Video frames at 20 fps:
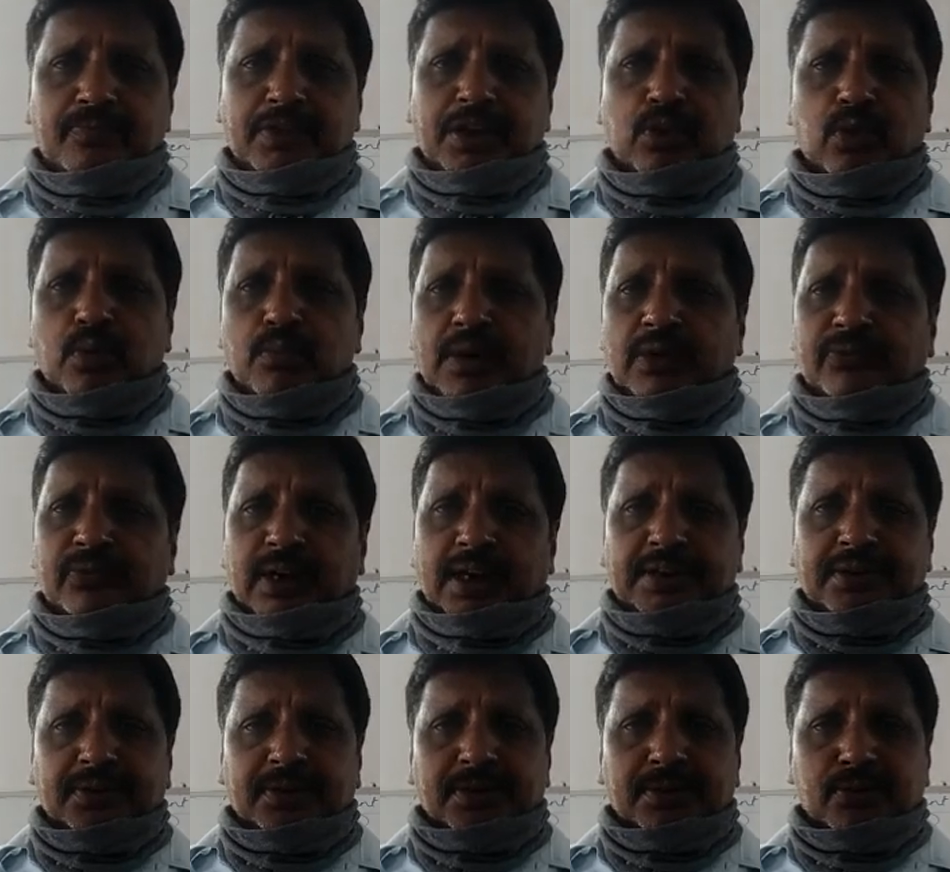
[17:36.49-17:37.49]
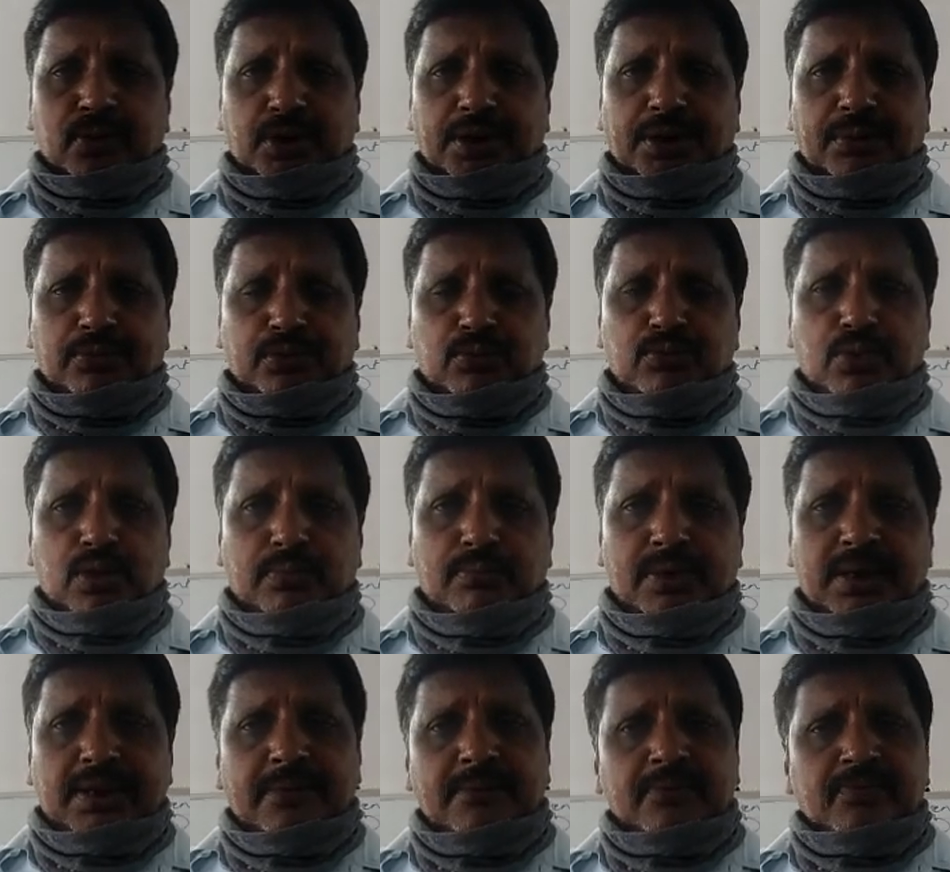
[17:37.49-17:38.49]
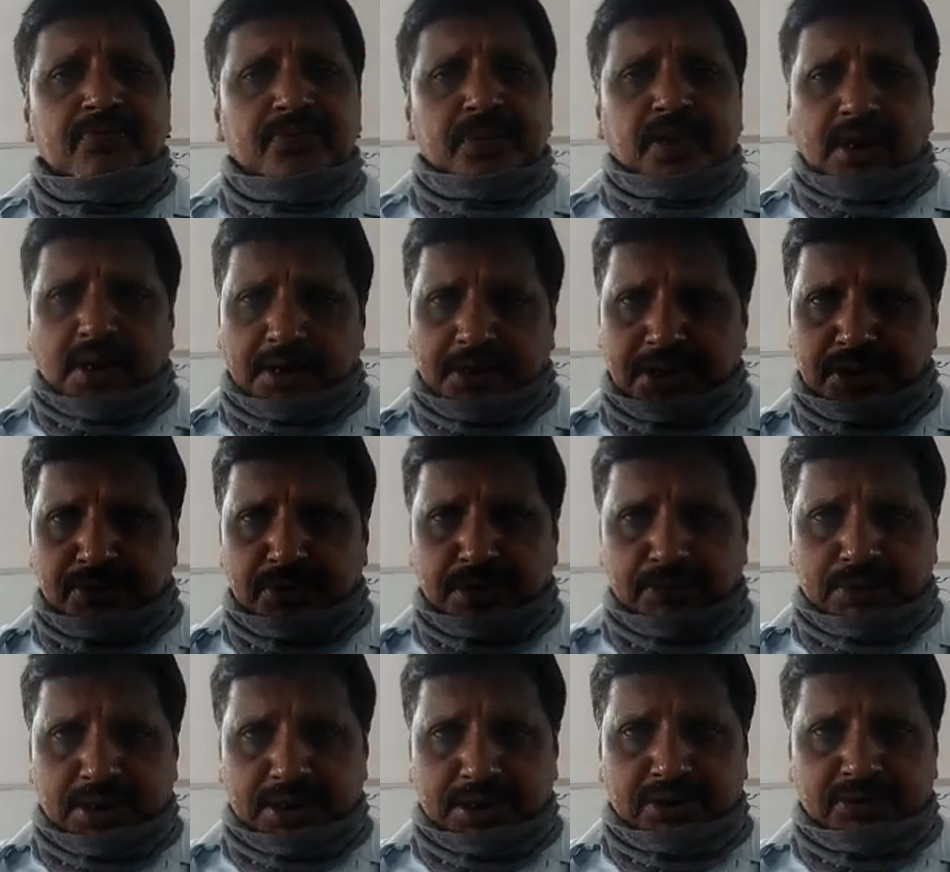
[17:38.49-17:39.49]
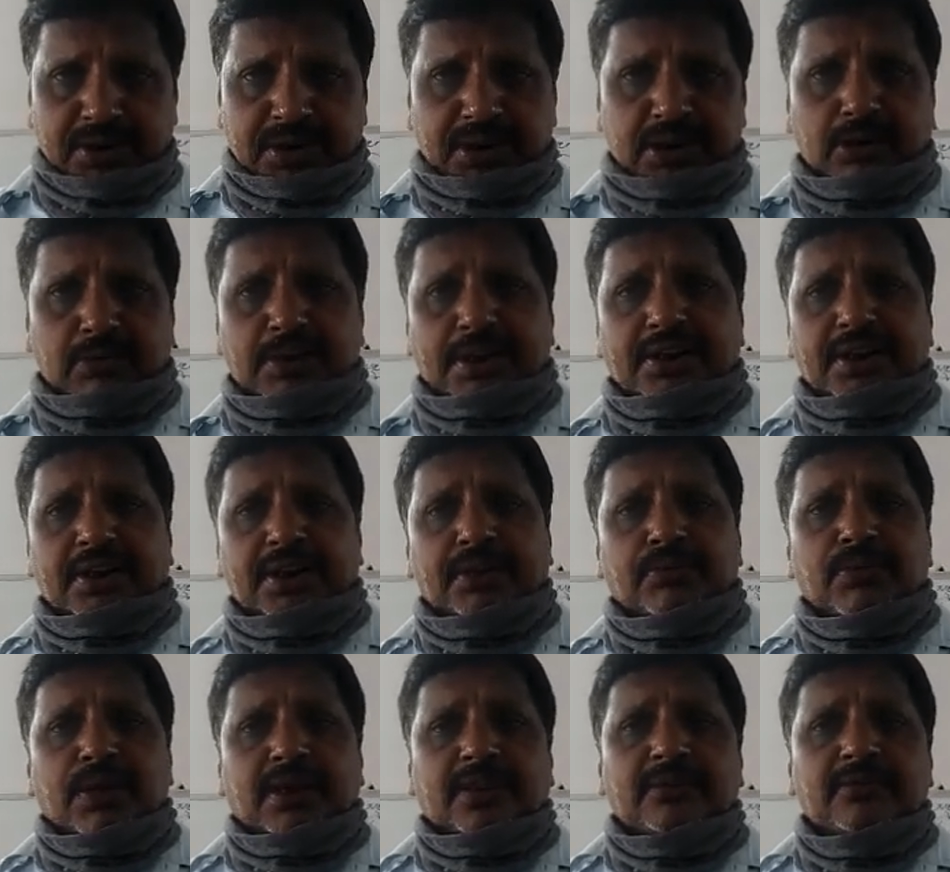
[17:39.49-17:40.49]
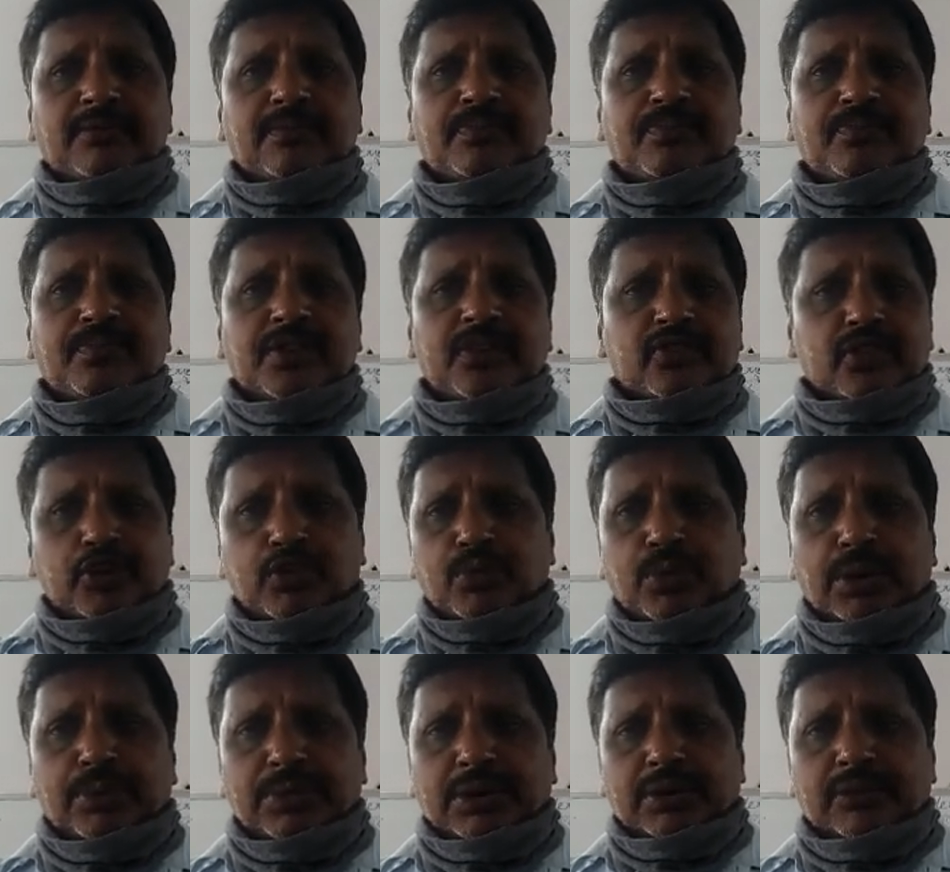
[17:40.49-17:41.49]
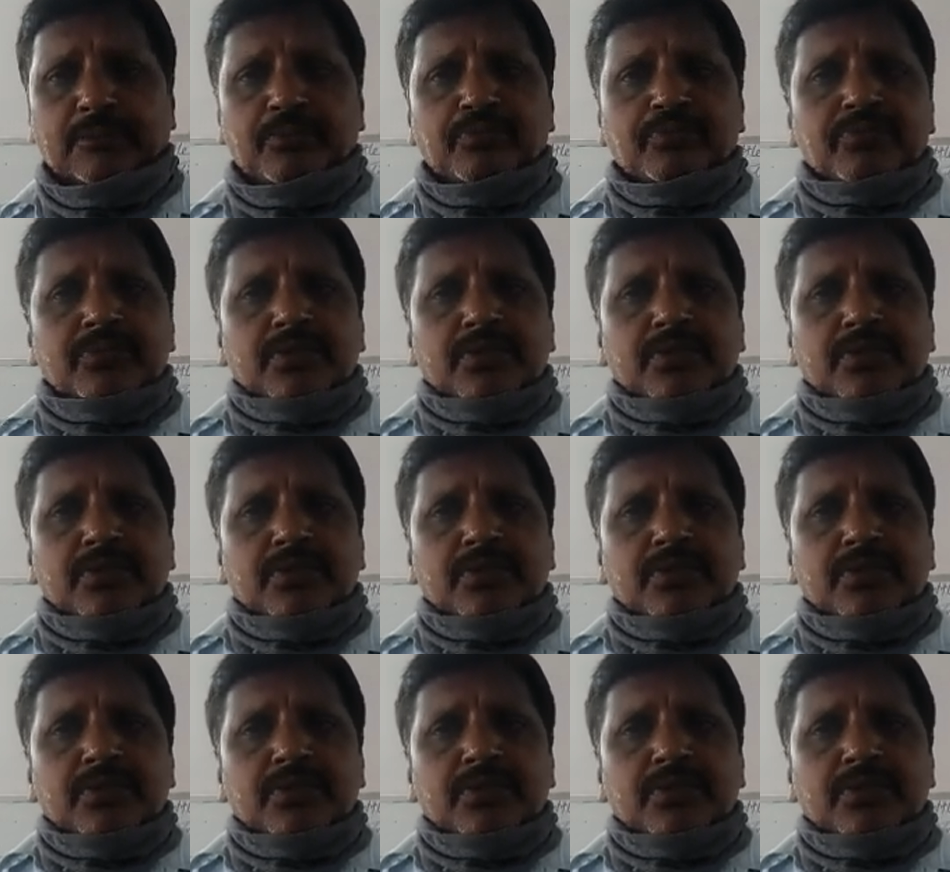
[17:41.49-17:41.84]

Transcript: They go by flight in the morning to Bombay, and by evening they will be turning back. Such people,